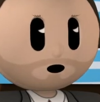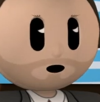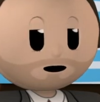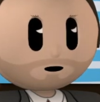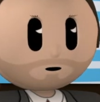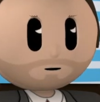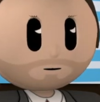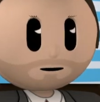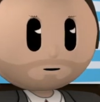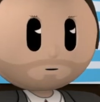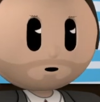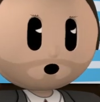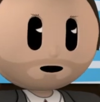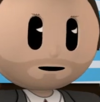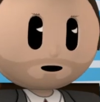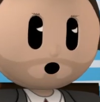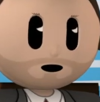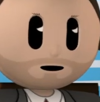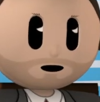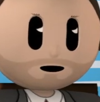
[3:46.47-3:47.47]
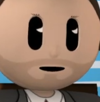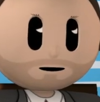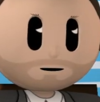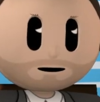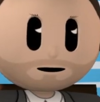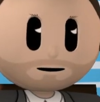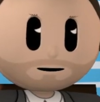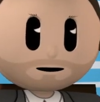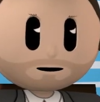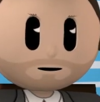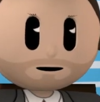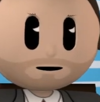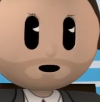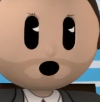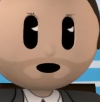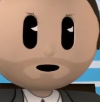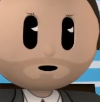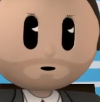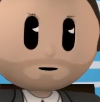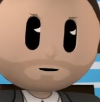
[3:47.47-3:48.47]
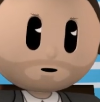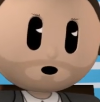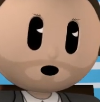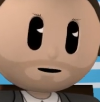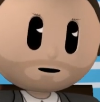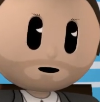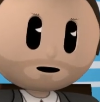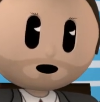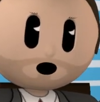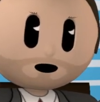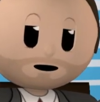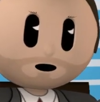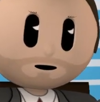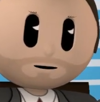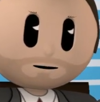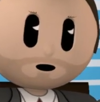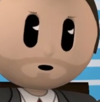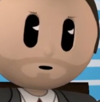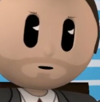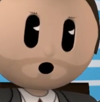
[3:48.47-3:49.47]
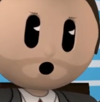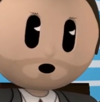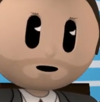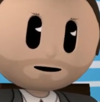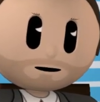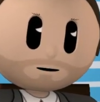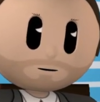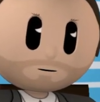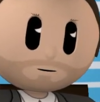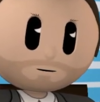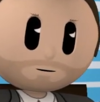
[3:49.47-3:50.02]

superhero mode and take the entire problem on as your own.